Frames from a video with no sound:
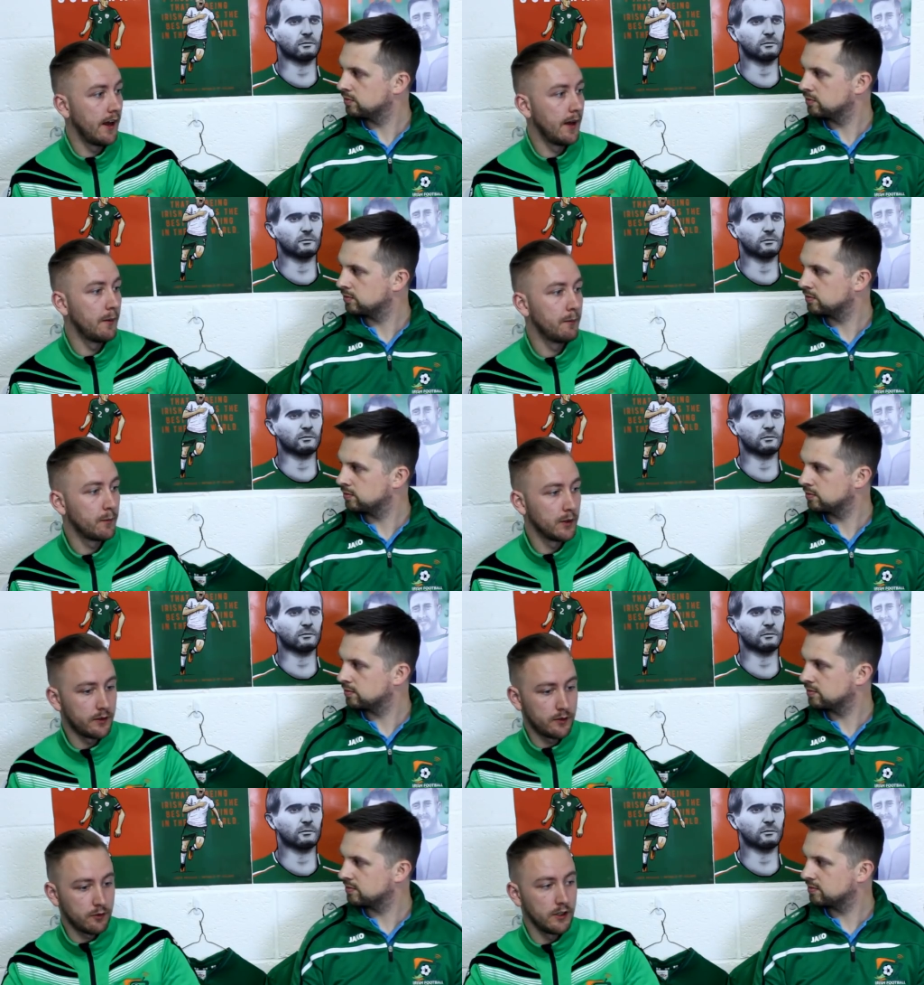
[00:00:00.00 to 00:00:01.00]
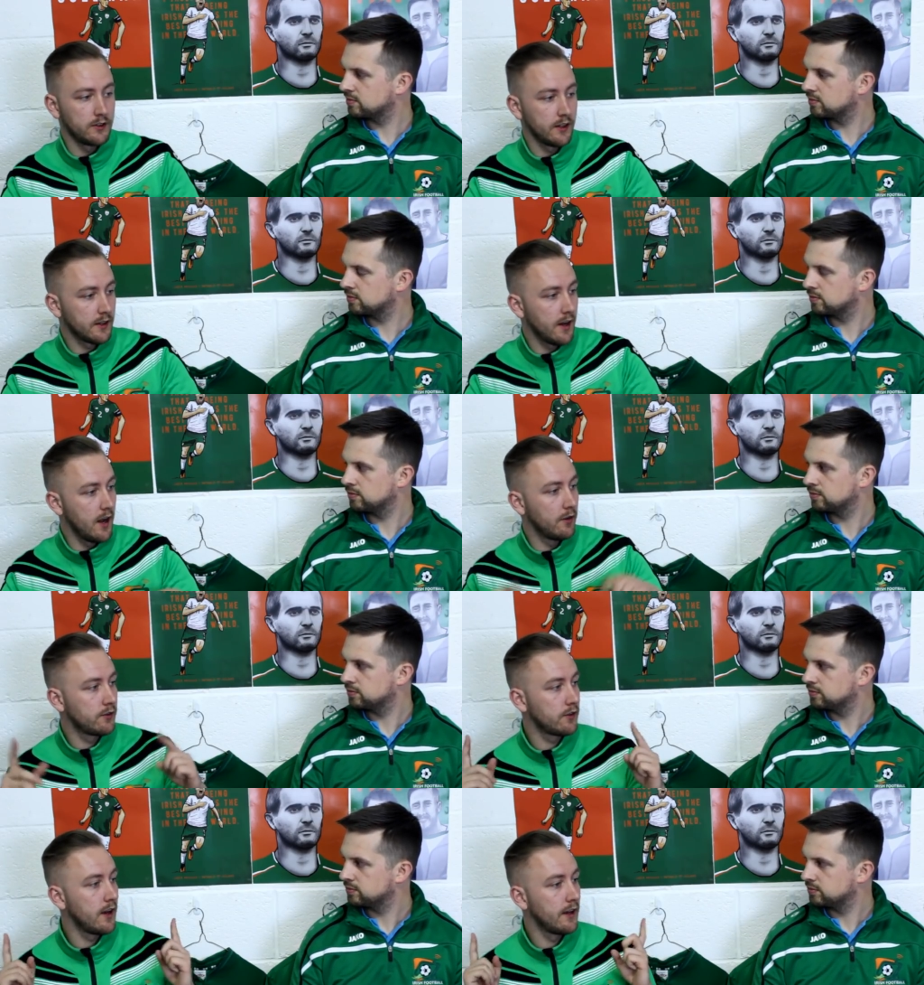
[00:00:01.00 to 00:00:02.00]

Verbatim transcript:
Speaker 1: Um, with three centre halves